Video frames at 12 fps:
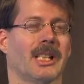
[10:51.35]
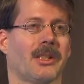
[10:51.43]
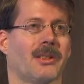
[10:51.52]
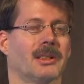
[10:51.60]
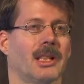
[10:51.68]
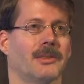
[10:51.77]

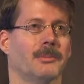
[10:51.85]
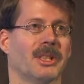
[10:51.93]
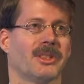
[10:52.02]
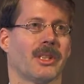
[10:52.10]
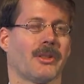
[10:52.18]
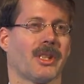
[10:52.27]
national
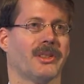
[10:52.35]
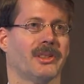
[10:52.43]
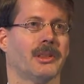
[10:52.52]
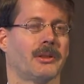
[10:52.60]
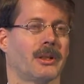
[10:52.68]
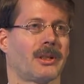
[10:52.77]
governments such as
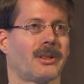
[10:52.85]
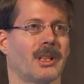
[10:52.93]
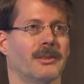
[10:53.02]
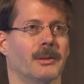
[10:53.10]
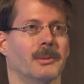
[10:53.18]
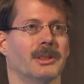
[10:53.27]
the Turkish
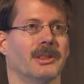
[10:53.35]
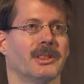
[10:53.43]
government